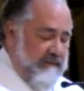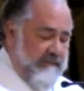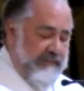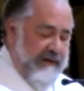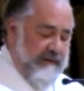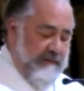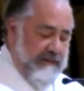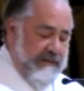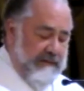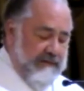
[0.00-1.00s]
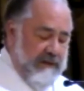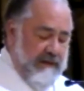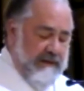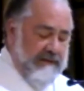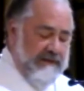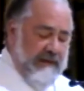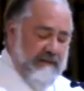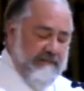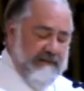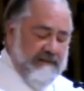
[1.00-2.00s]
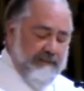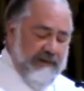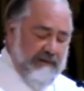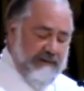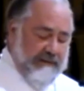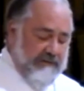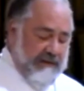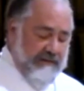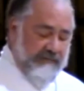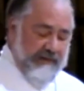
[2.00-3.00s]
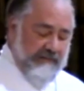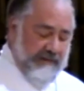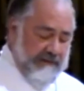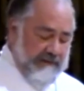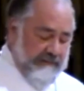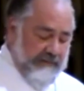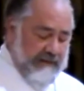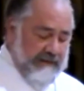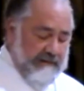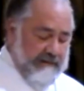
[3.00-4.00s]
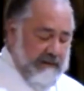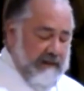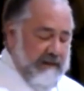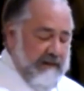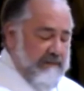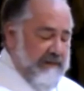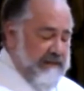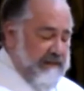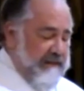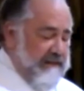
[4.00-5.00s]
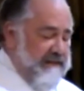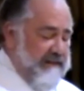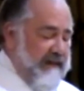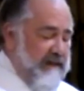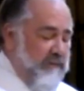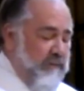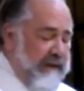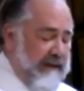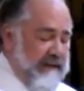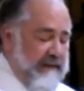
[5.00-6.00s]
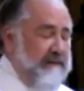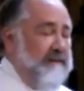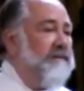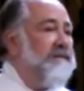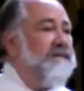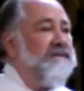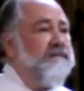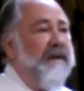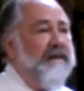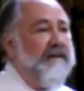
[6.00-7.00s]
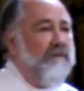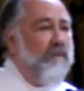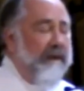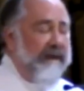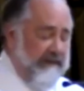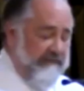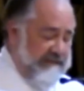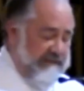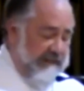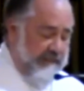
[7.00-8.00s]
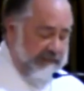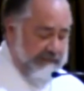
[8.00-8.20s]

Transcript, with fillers: Peter and John and James experienced the transfiguration of Christ because they stayed awake despite the weight of sleep.